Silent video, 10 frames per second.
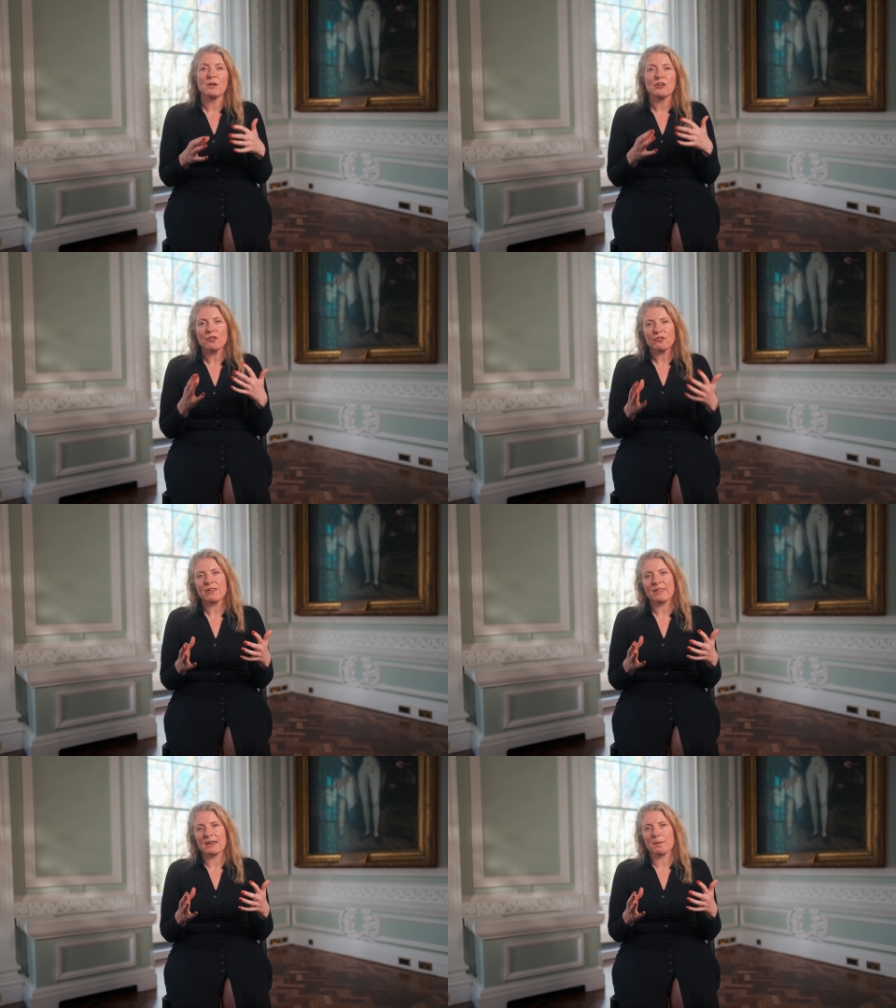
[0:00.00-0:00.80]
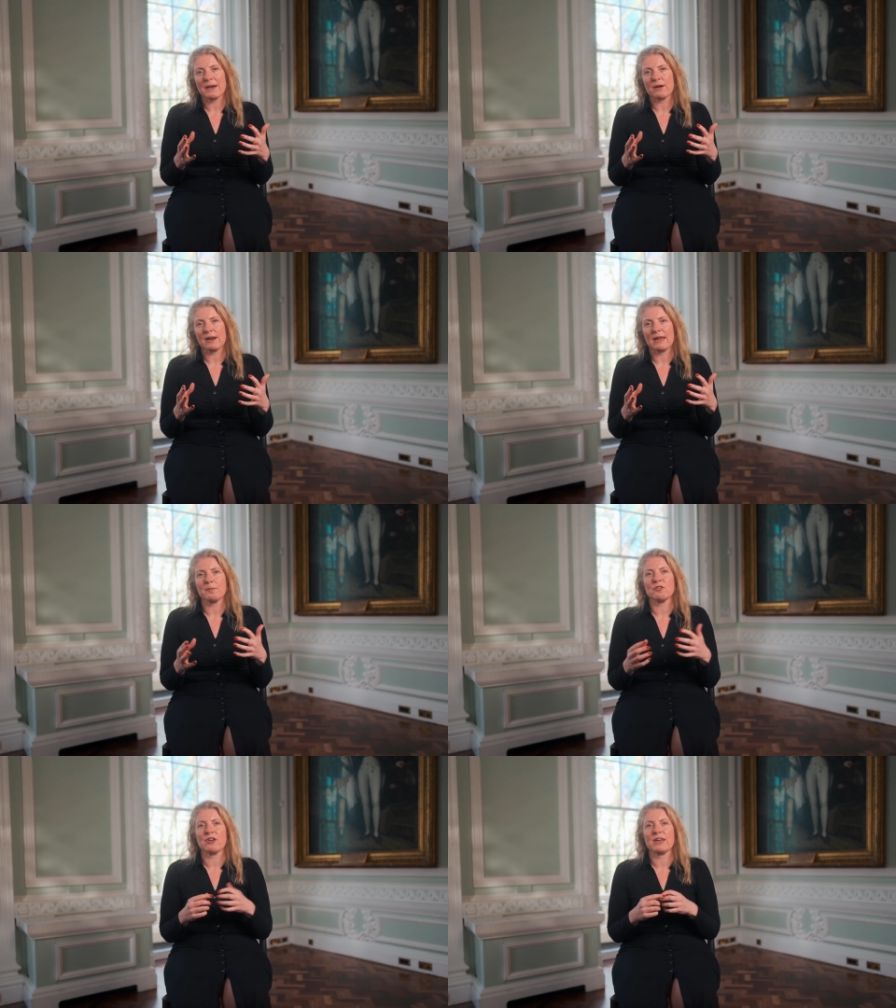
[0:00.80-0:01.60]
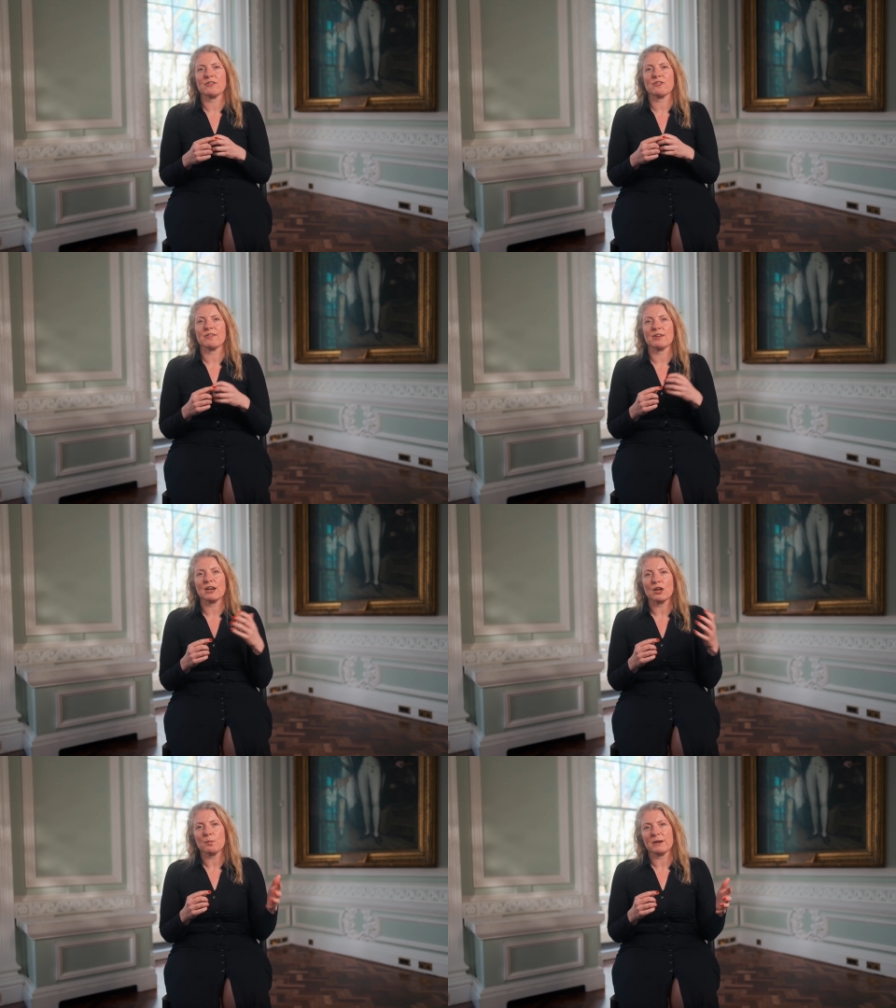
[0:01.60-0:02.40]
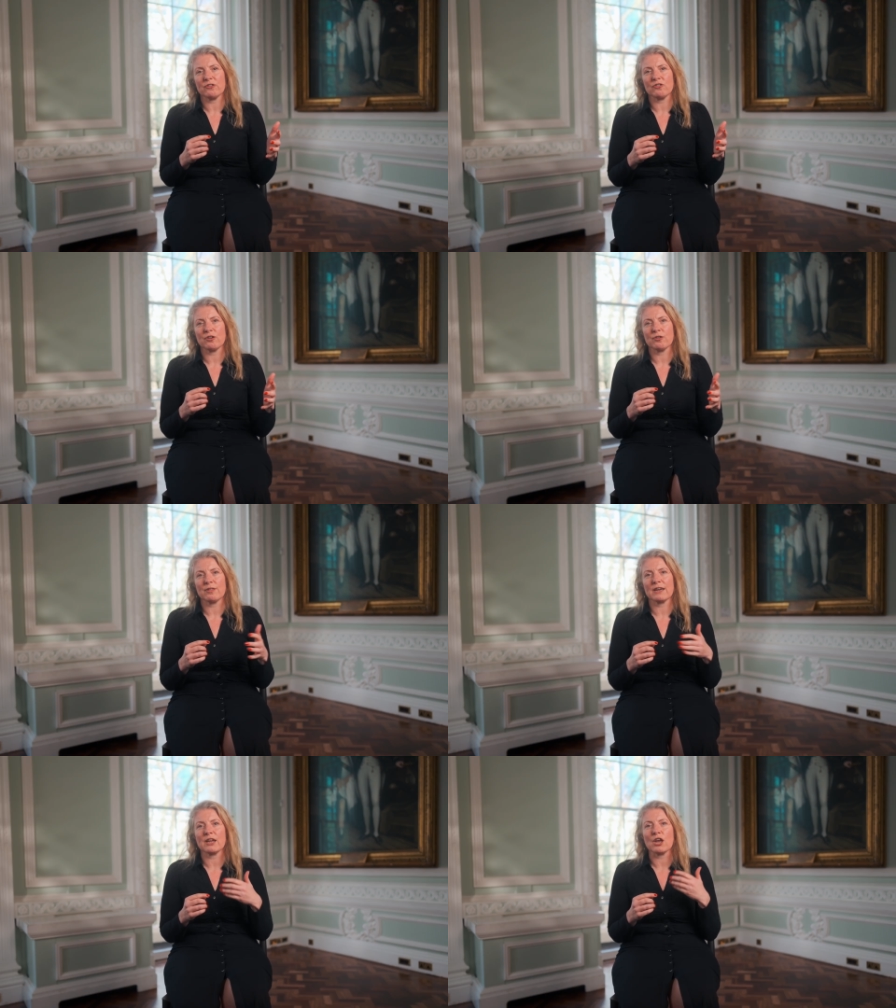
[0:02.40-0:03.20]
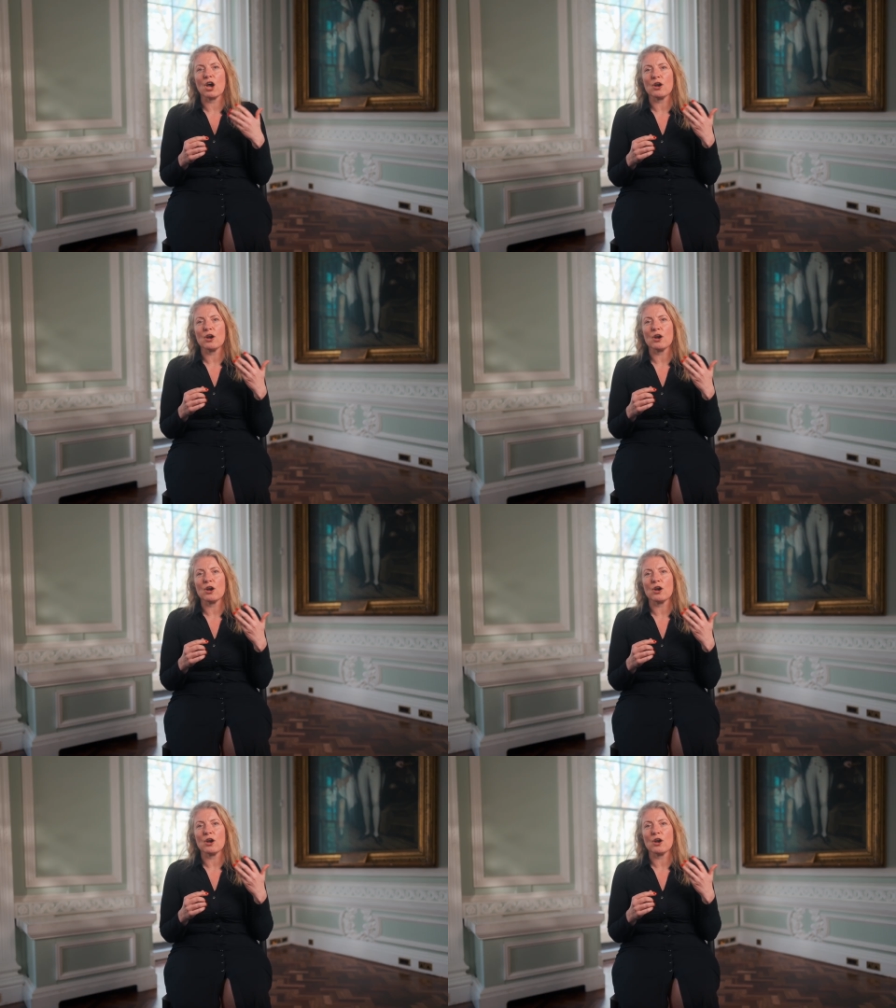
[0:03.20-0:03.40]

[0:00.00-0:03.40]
we usually think about climate change as a global issue that can